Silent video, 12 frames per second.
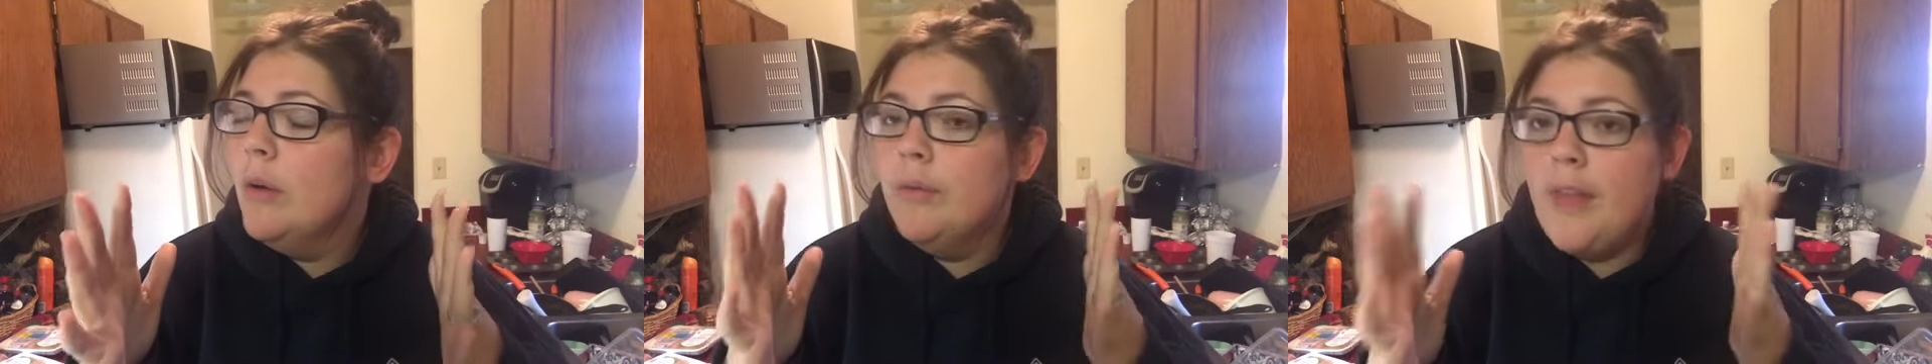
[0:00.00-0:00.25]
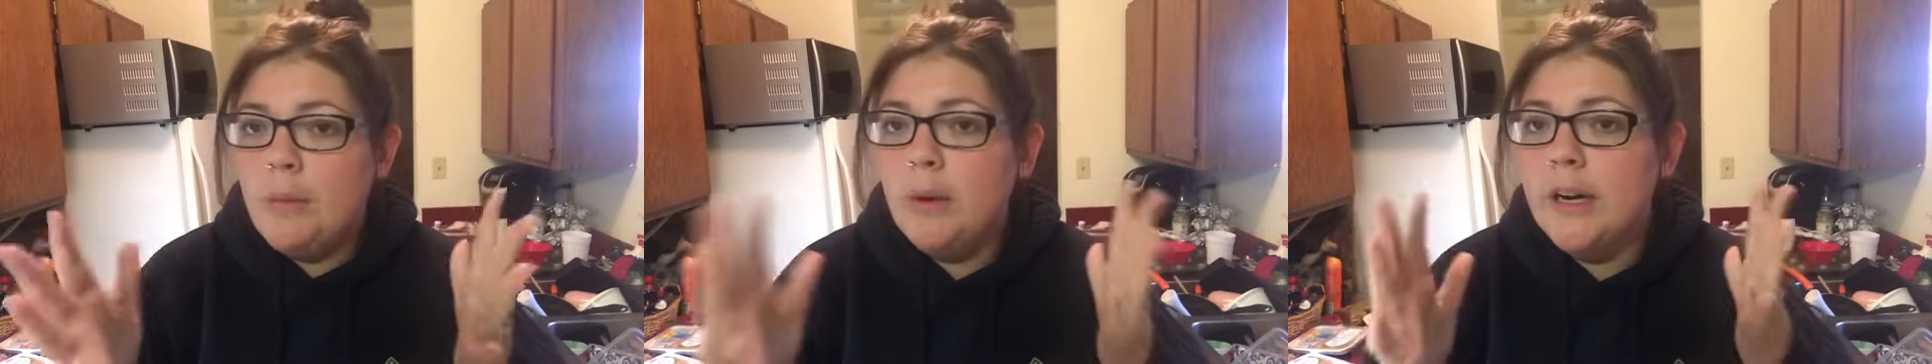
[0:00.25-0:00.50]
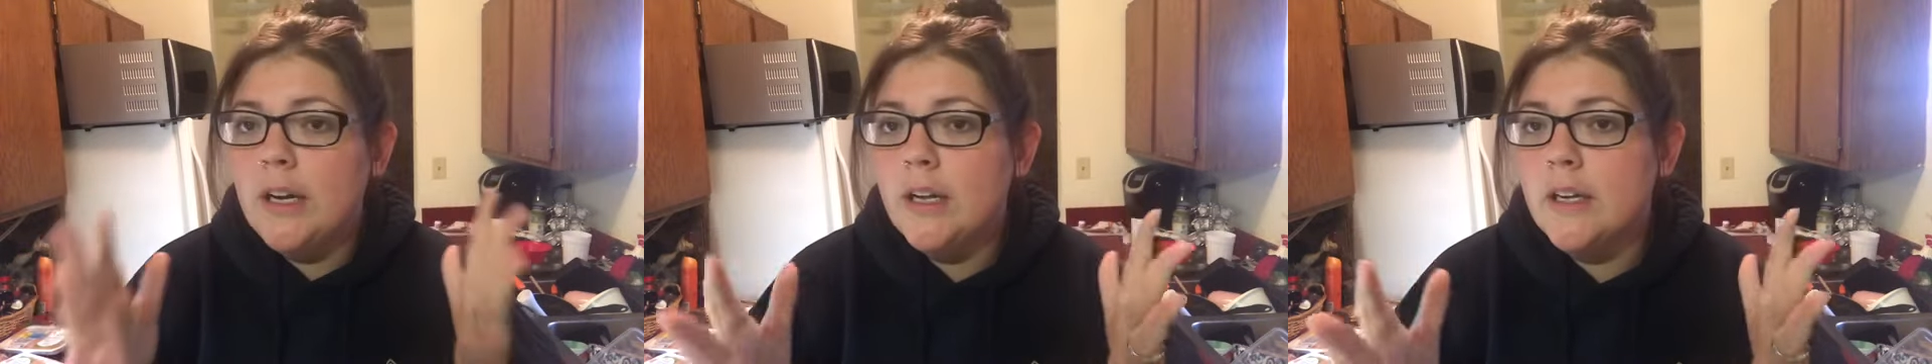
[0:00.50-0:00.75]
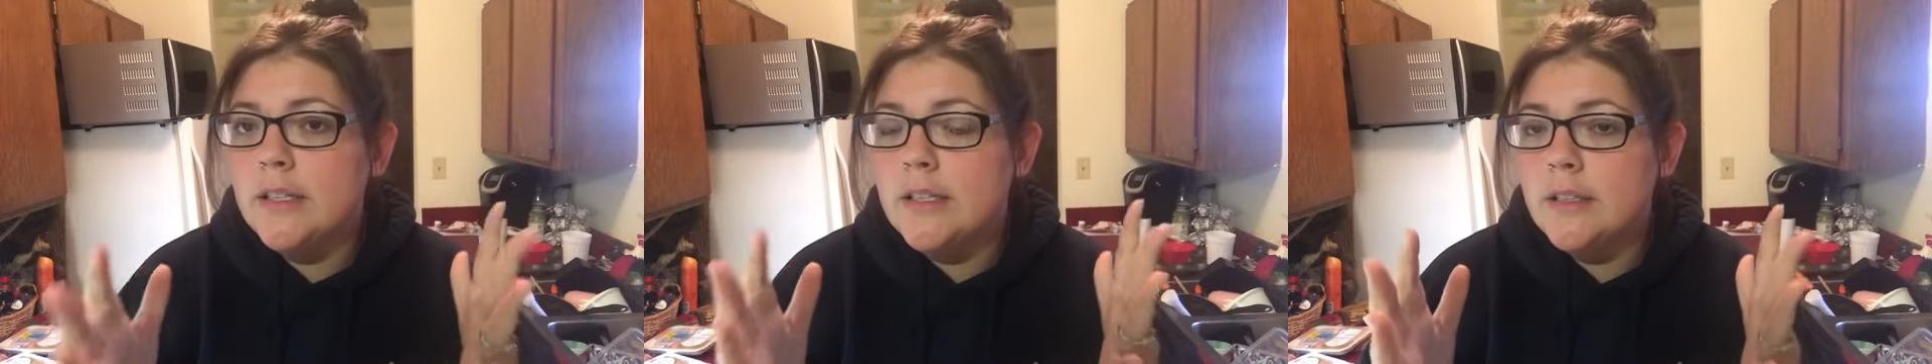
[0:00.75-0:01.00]
they were in
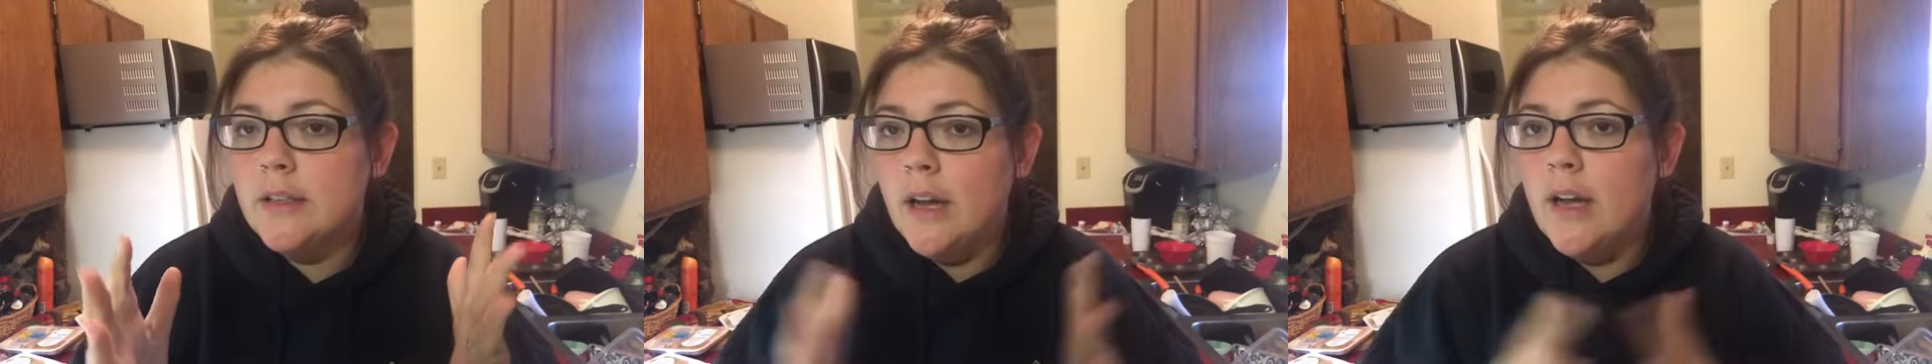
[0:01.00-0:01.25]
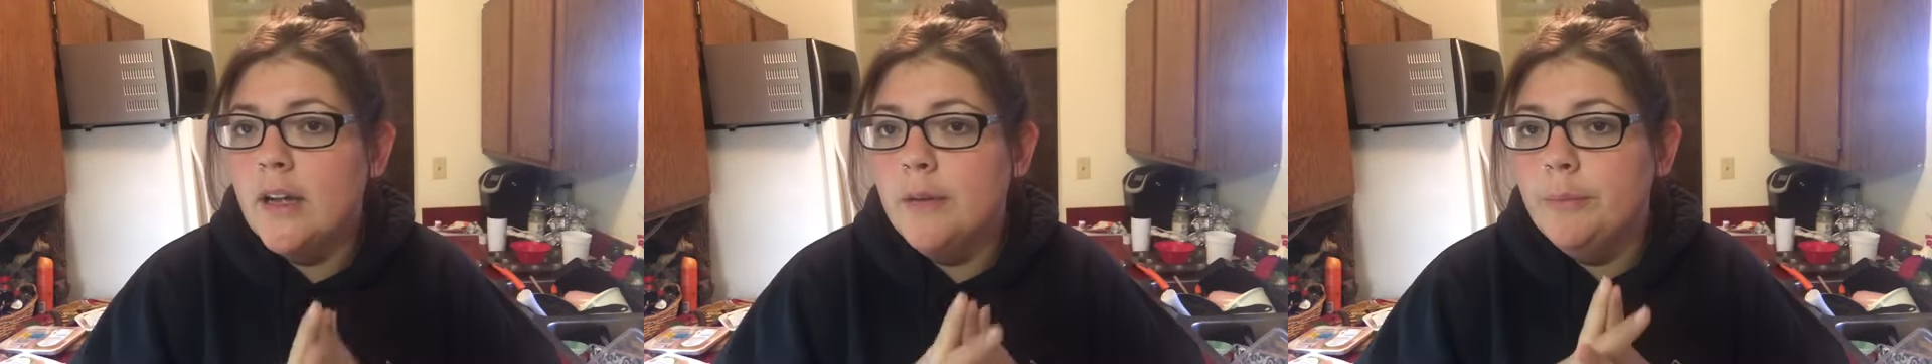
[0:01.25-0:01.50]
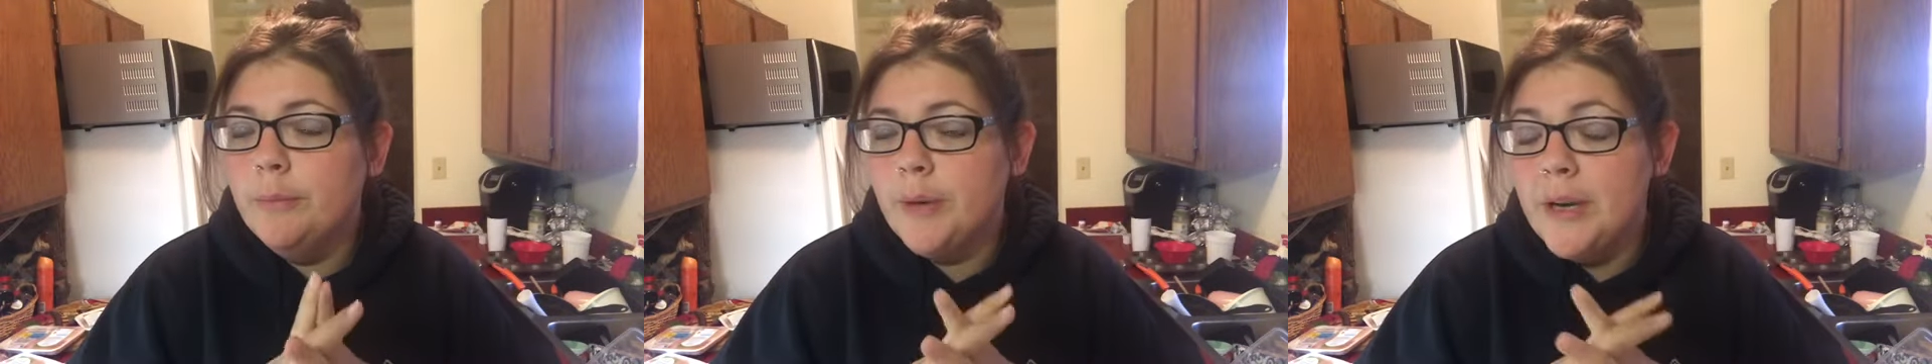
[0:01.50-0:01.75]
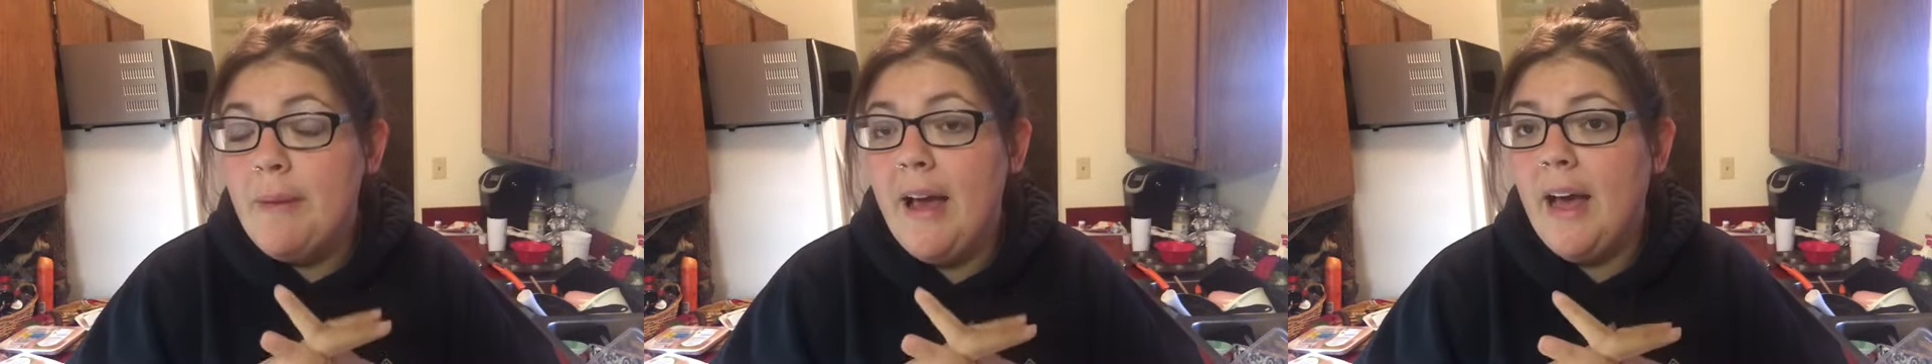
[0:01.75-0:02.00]
a, a
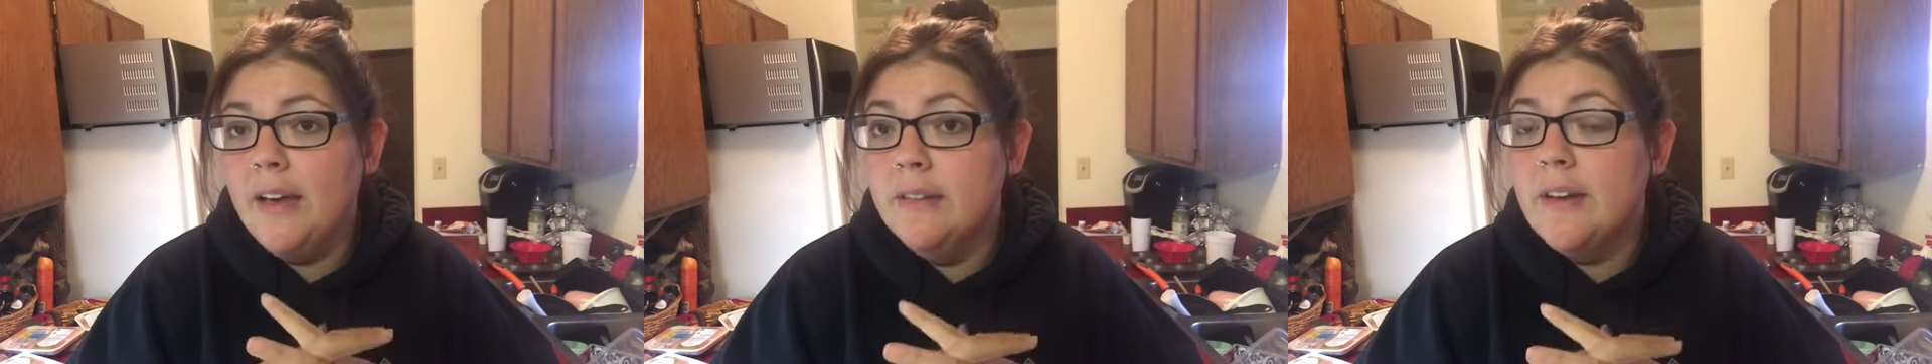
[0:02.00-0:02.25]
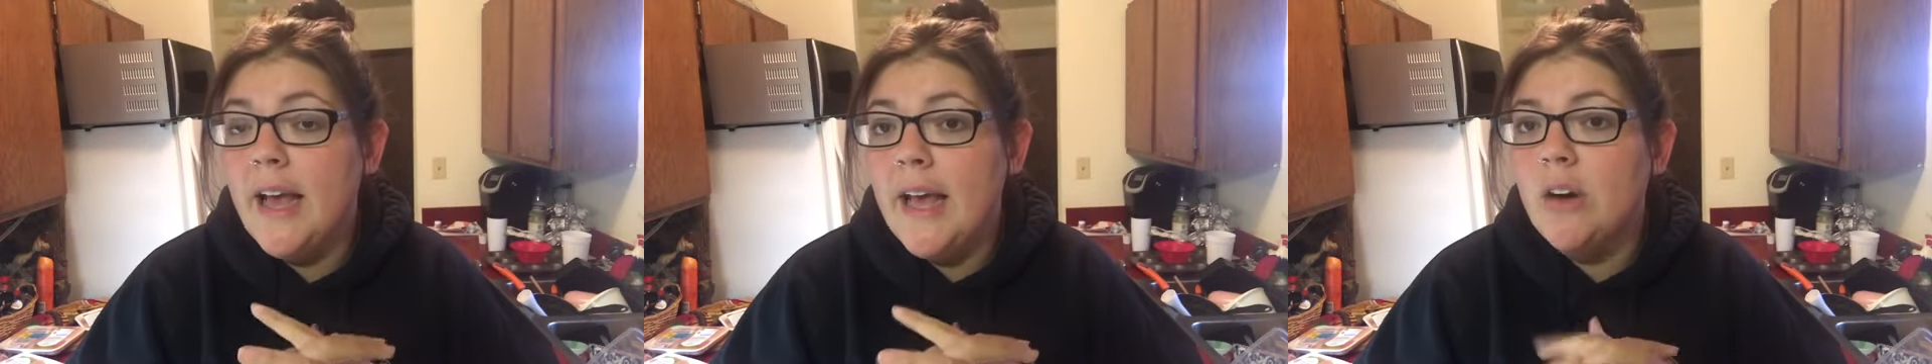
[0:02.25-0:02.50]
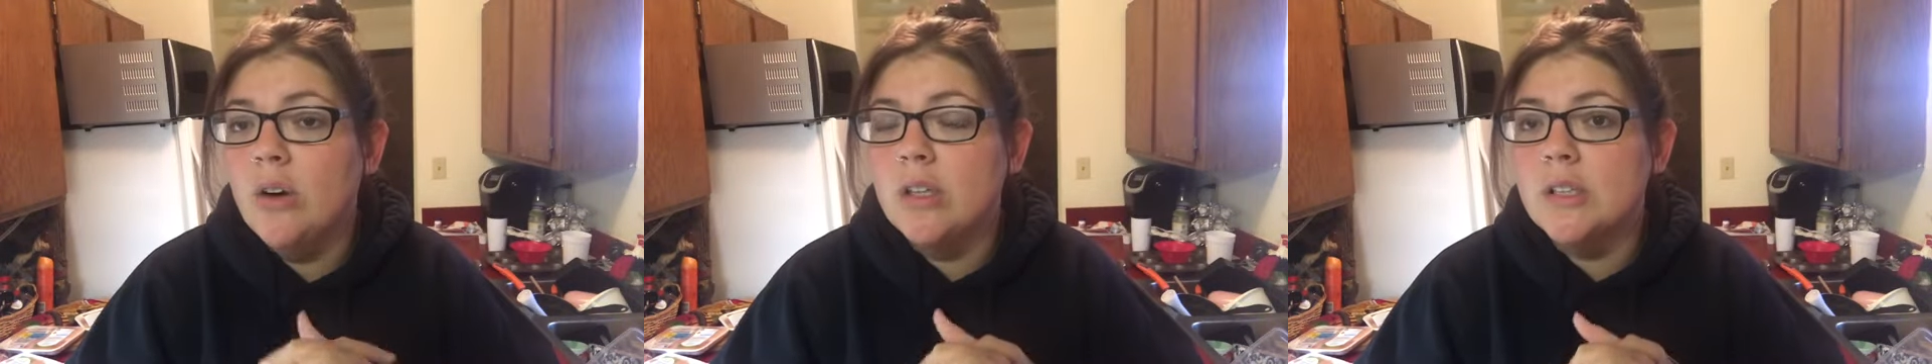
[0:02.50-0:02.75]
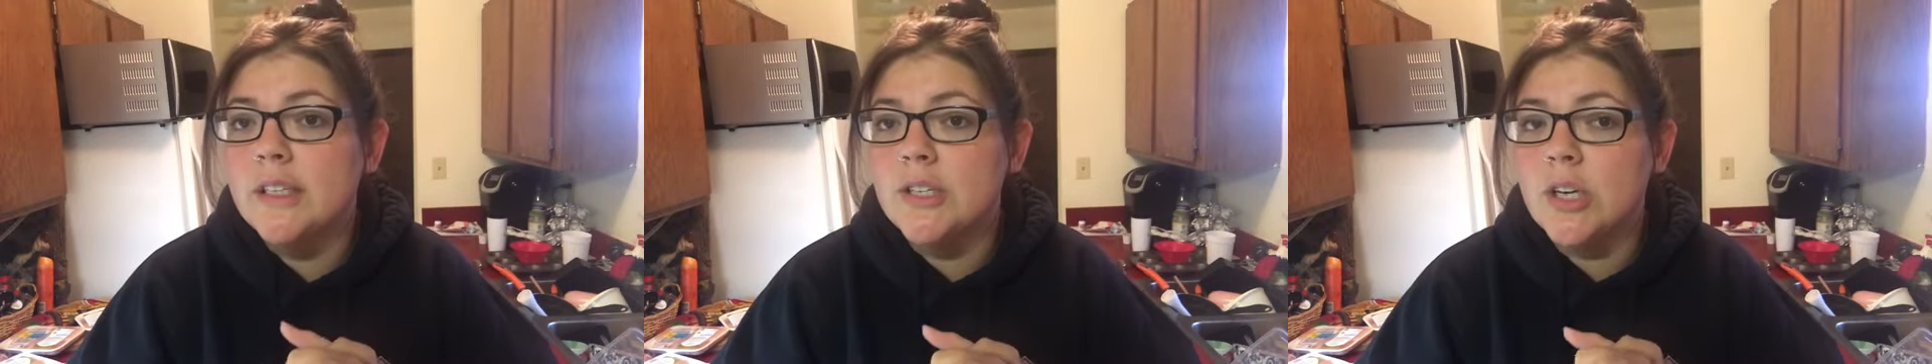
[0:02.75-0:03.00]
pretty bad head-on
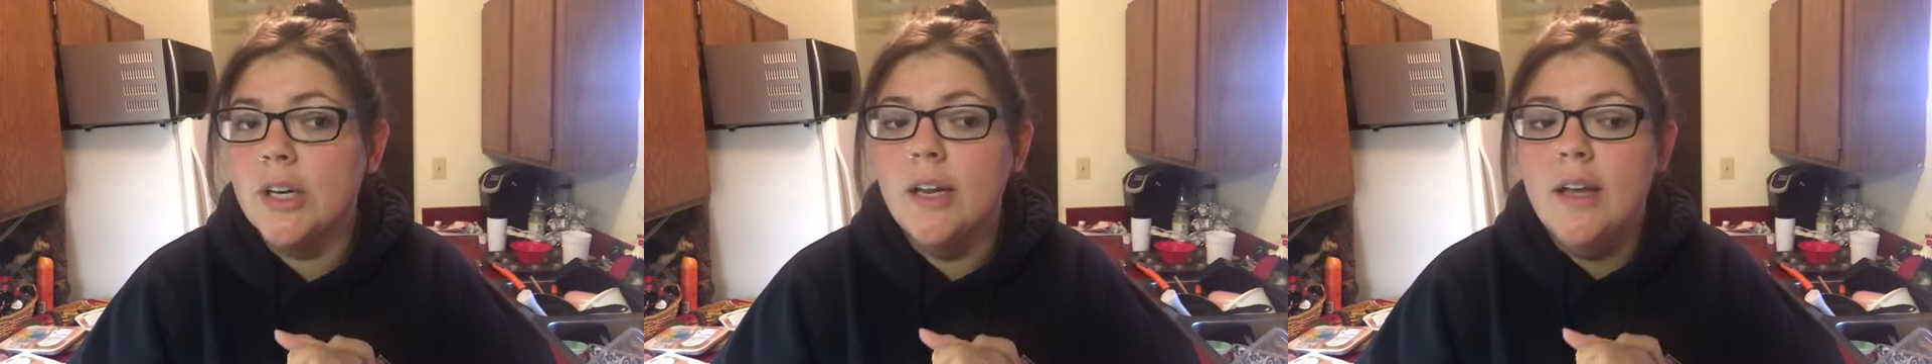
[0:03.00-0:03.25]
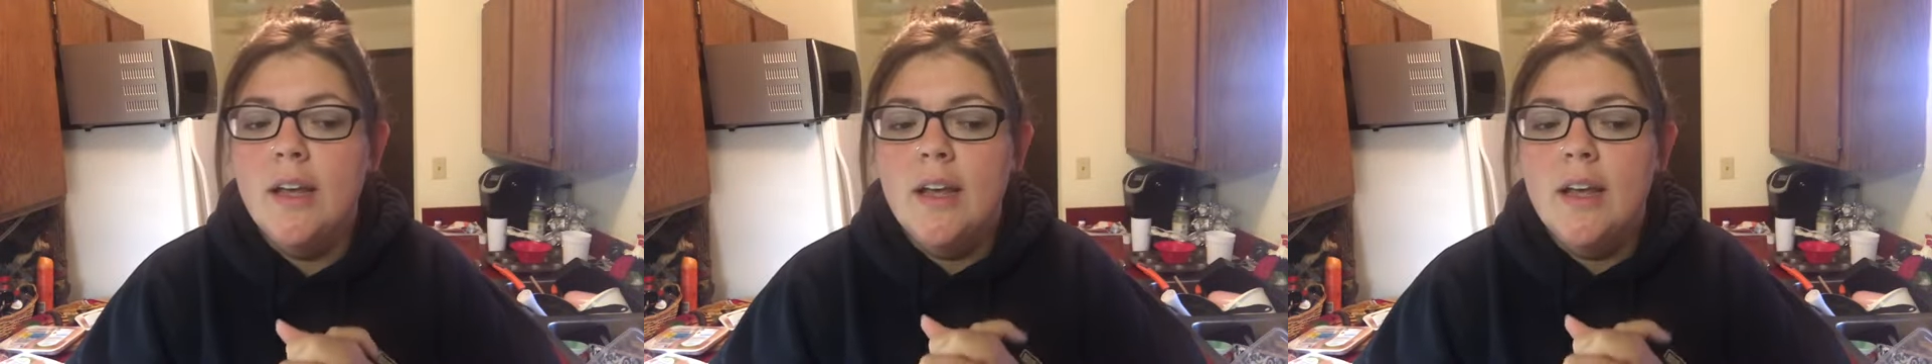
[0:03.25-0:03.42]
collision.